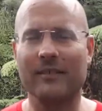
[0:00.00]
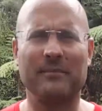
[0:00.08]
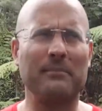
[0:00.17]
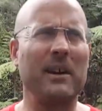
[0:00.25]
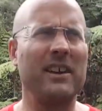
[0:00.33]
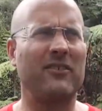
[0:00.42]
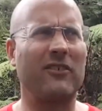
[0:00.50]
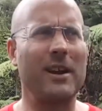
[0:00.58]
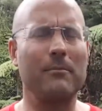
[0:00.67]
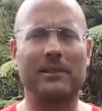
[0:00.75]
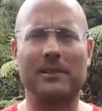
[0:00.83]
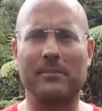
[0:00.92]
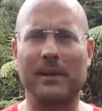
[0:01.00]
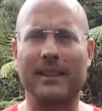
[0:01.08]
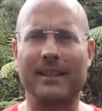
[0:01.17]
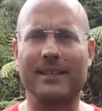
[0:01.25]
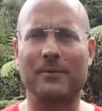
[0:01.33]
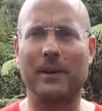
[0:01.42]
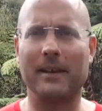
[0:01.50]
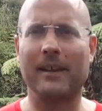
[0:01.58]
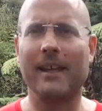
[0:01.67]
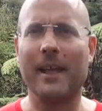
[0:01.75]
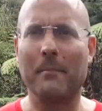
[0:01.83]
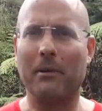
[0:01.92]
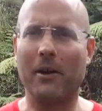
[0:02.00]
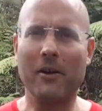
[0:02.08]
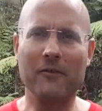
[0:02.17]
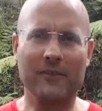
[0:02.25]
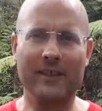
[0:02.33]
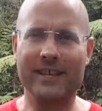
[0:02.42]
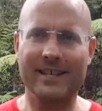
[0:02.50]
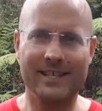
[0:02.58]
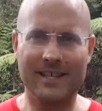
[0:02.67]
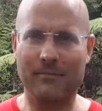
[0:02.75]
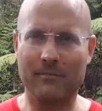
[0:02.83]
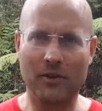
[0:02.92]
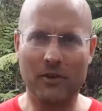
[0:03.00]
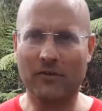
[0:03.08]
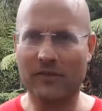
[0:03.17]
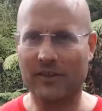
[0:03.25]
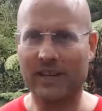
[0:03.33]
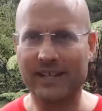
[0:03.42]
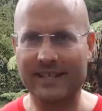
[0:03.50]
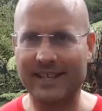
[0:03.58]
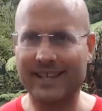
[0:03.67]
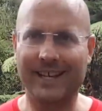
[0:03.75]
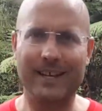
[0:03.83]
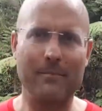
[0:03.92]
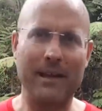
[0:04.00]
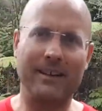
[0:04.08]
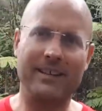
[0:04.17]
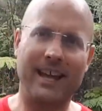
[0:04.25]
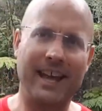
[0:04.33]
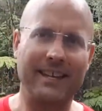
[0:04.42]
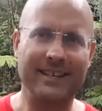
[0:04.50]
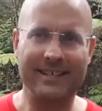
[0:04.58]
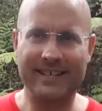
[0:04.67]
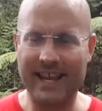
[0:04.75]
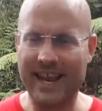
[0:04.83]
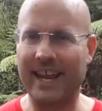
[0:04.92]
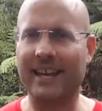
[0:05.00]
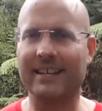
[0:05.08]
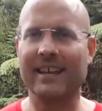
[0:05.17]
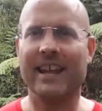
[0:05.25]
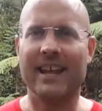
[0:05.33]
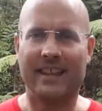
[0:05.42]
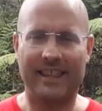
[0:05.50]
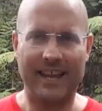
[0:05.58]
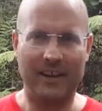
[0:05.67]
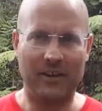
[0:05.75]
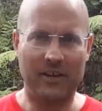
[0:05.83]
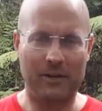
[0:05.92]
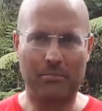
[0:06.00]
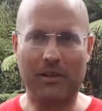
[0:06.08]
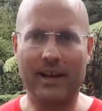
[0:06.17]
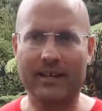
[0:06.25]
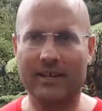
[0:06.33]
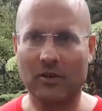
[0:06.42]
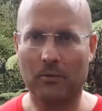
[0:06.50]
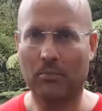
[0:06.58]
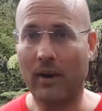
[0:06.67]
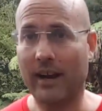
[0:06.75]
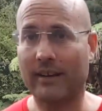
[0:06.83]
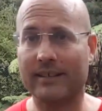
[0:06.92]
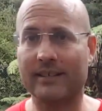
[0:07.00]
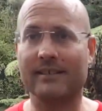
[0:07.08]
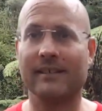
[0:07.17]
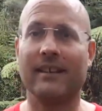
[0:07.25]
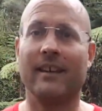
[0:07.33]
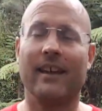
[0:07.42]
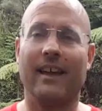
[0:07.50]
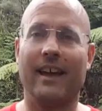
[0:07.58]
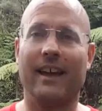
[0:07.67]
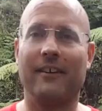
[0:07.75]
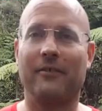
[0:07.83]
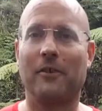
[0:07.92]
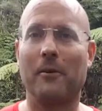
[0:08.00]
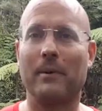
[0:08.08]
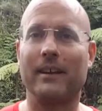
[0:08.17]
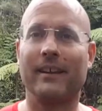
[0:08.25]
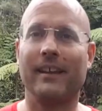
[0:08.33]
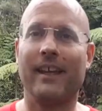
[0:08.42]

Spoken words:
Might have rambled a bit in this one, but hopefully there's some useful things to think about, to understand, that you can apply to your practice from it.